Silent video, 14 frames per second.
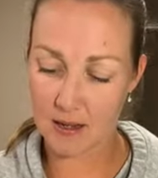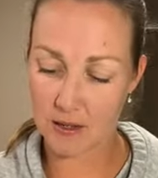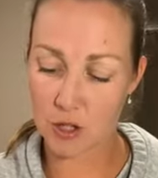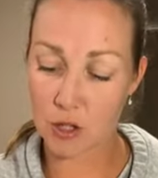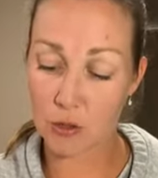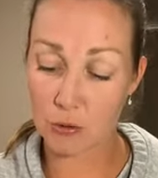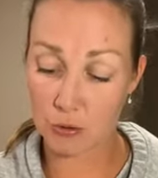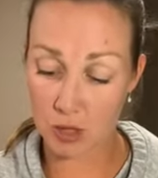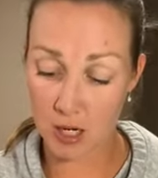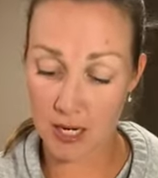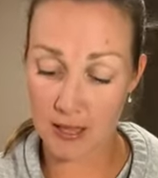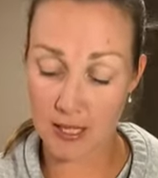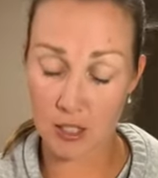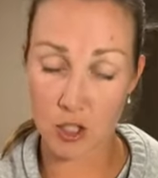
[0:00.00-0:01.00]
new
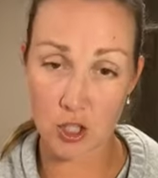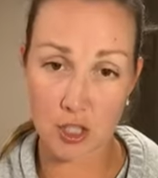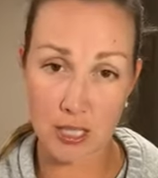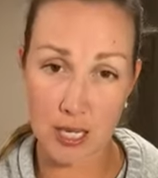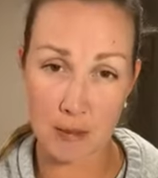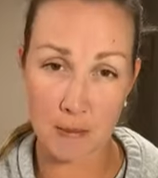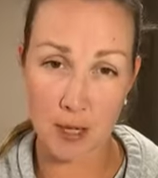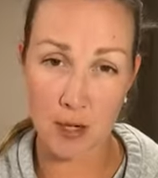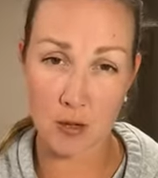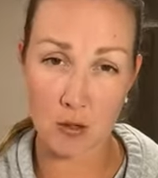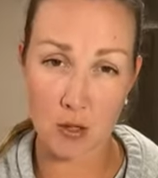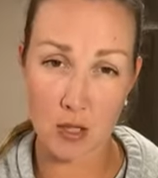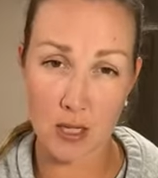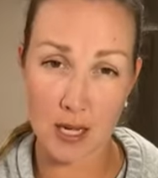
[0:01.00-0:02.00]
line that just came
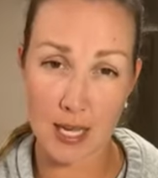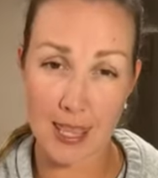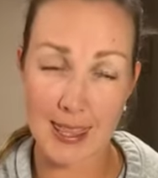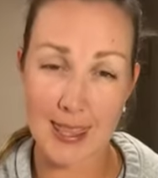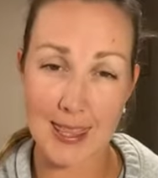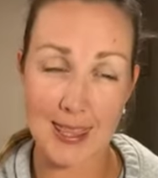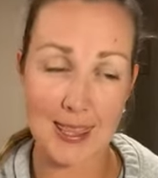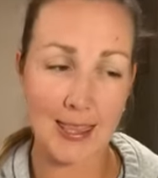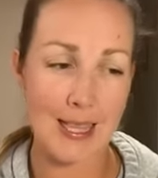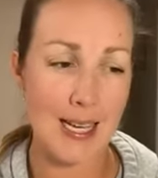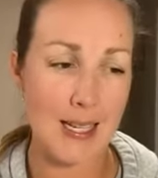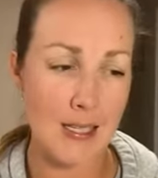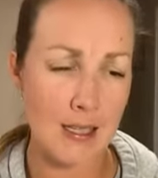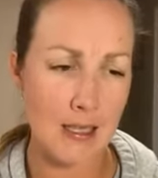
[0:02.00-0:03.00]
out
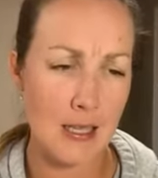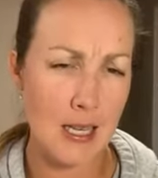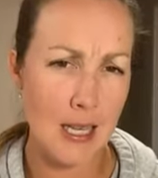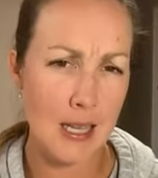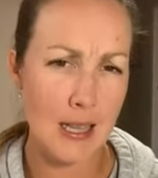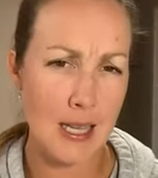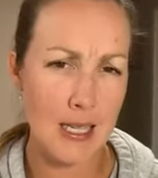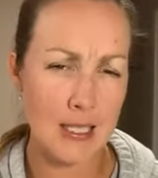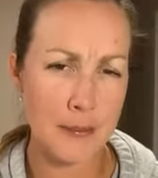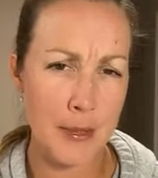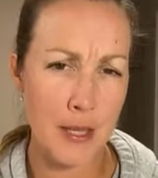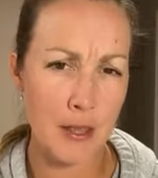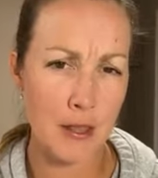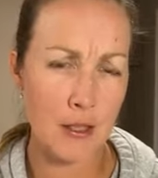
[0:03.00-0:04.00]
last
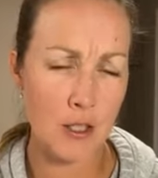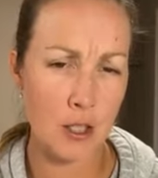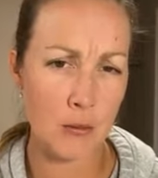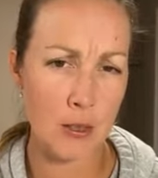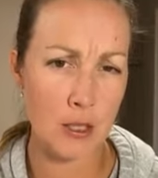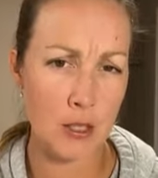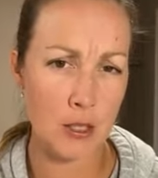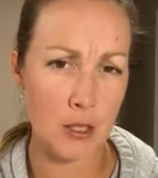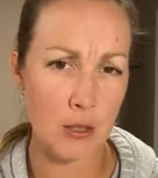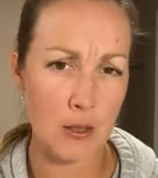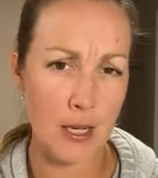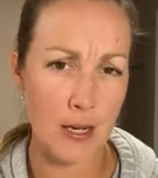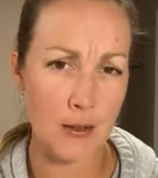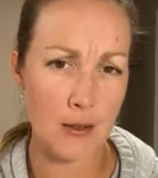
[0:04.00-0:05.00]
month, 2 months ago
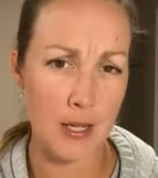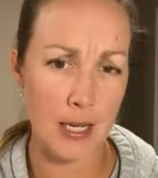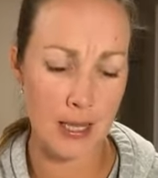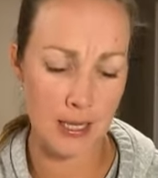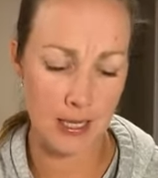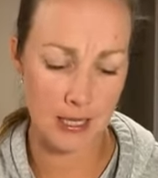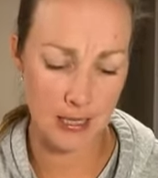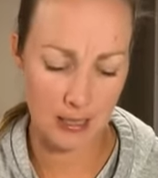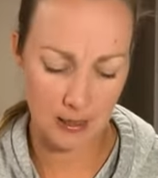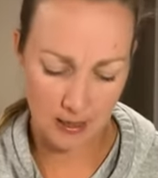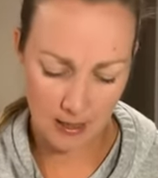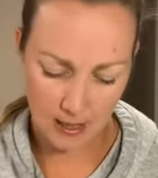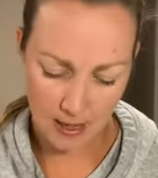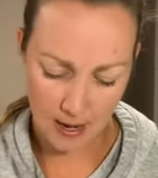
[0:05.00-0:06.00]
now, I think.
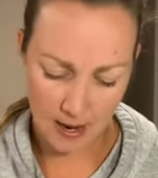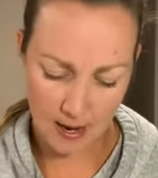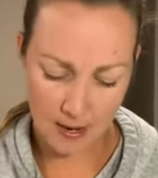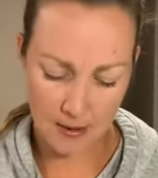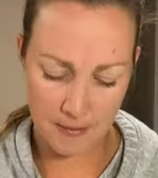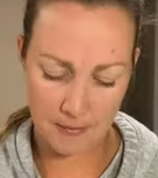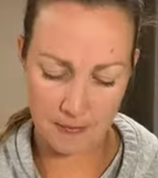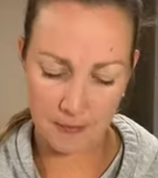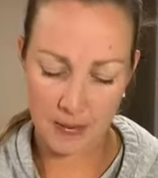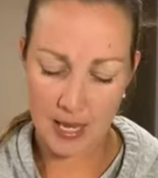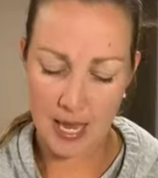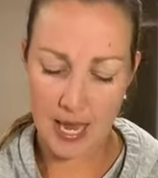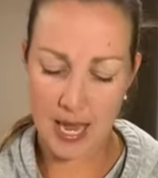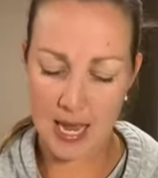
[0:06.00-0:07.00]
And
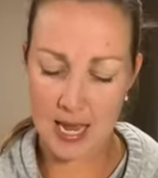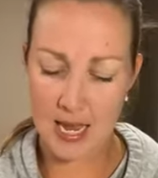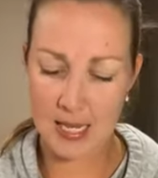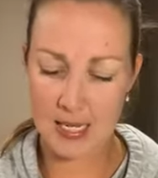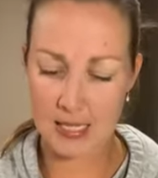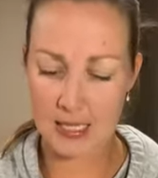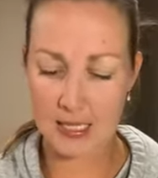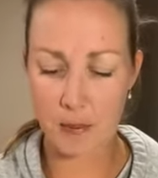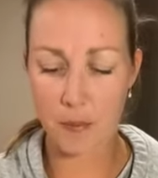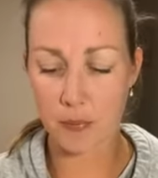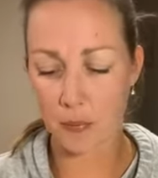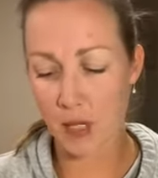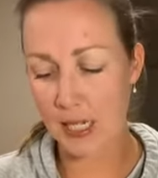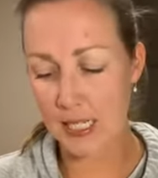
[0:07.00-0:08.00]
it's a
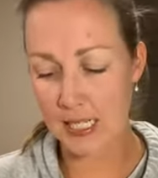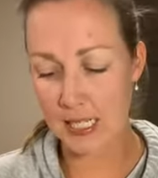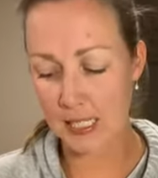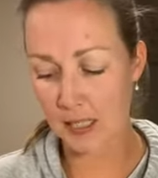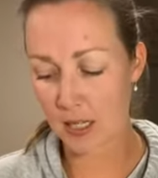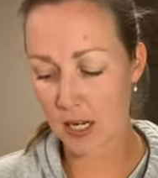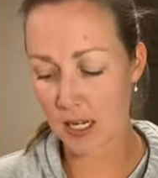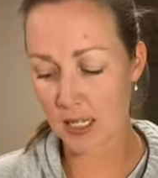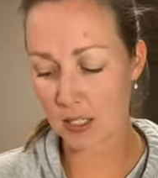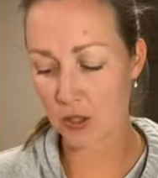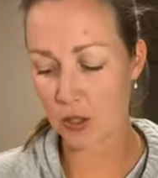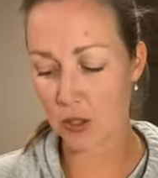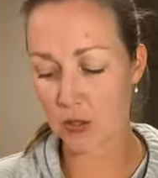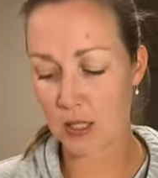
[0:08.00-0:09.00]
brightening line,
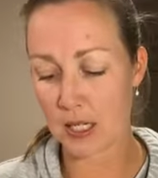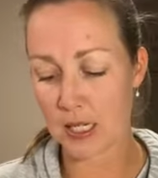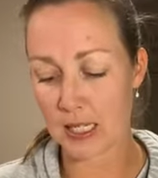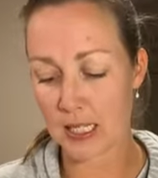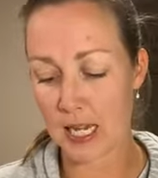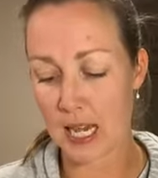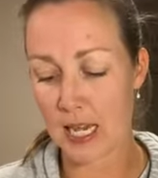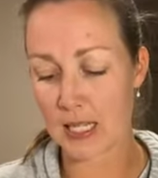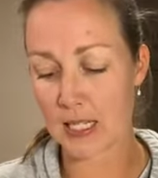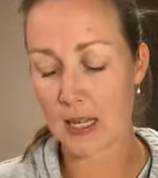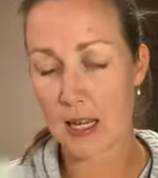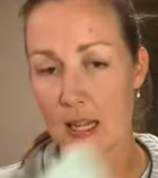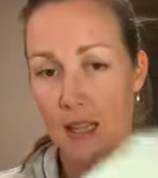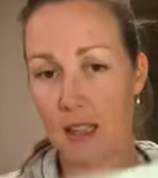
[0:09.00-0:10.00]
so you can get
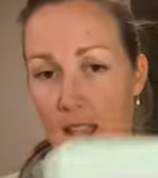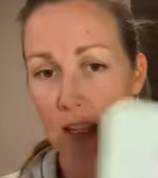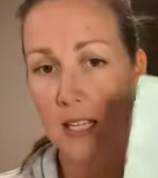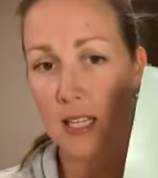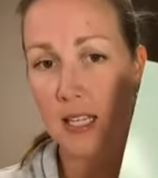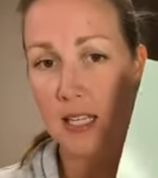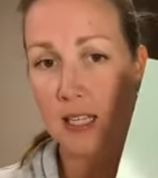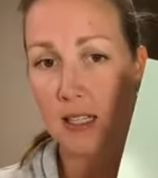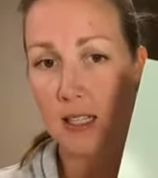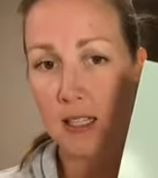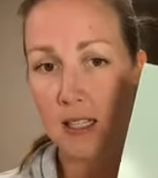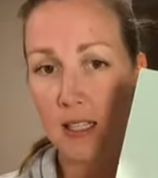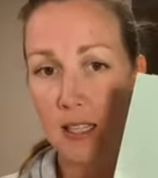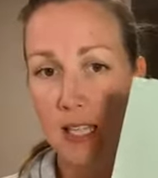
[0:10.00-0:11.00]
the
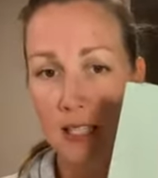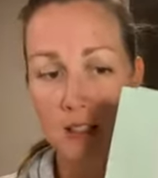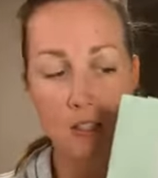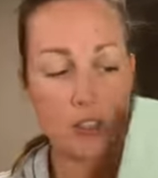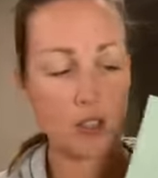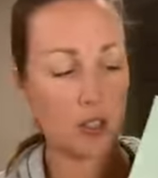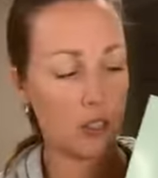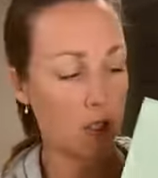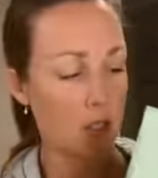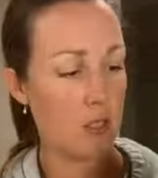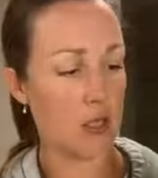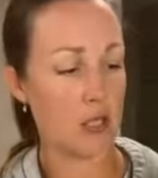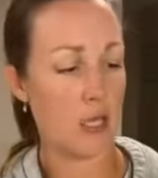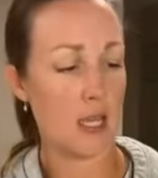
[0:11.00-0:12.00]
cleanser
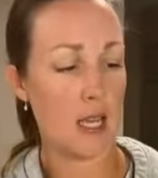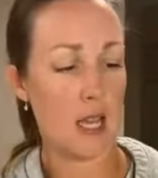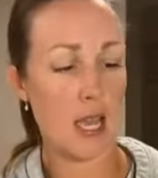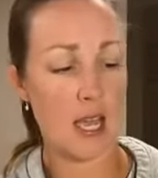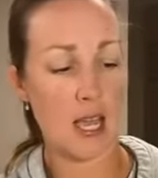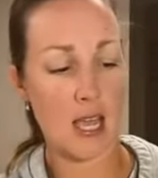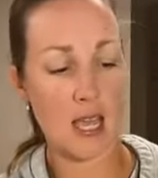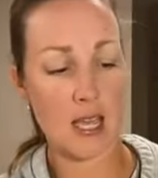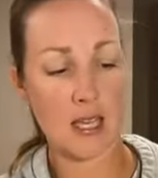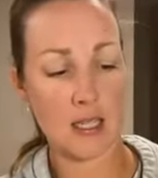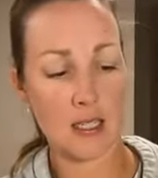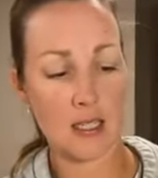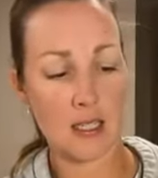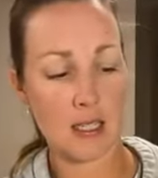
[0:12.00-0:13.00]

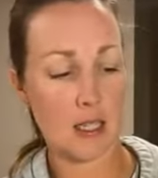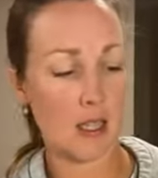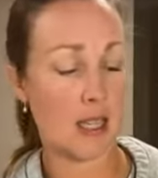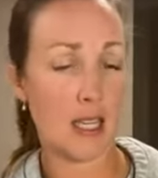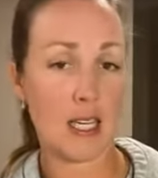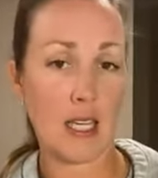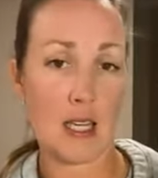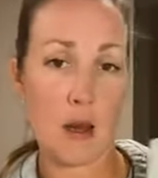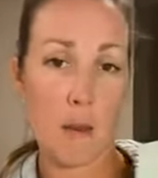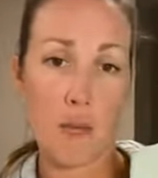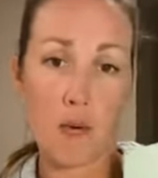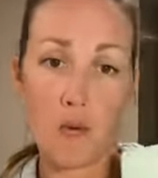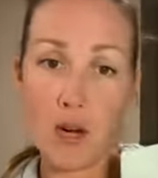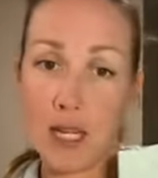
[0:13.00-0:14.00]
and the
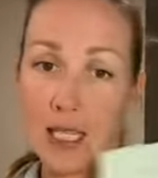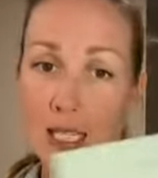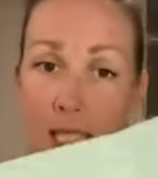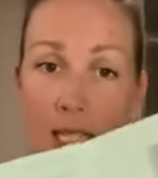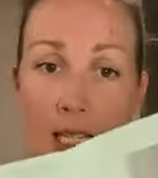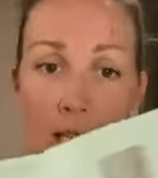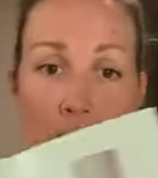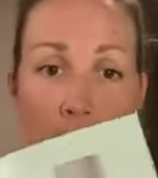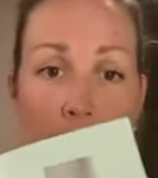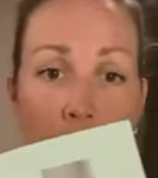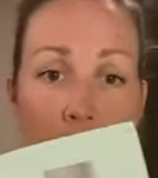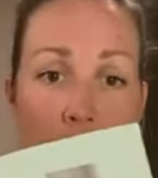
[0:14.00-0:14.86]
brightening